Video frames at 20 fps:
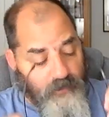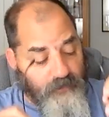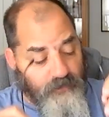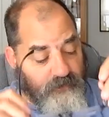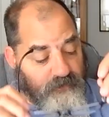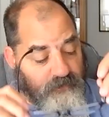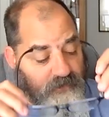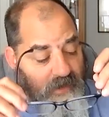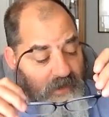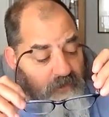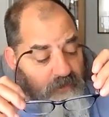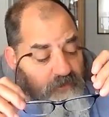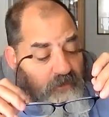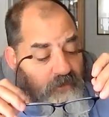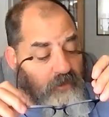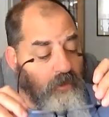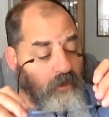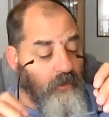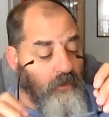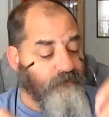the
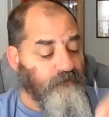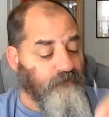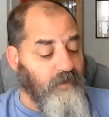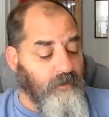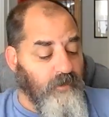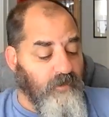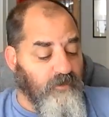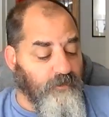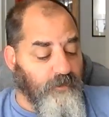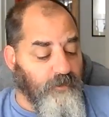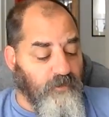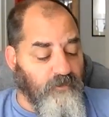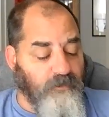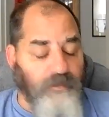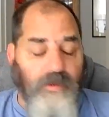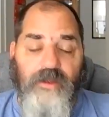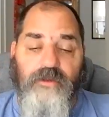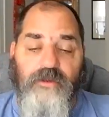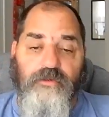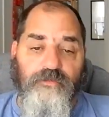section called Feminist
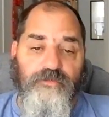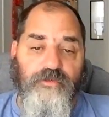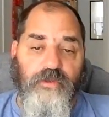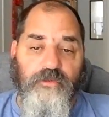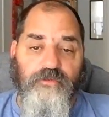Perspectives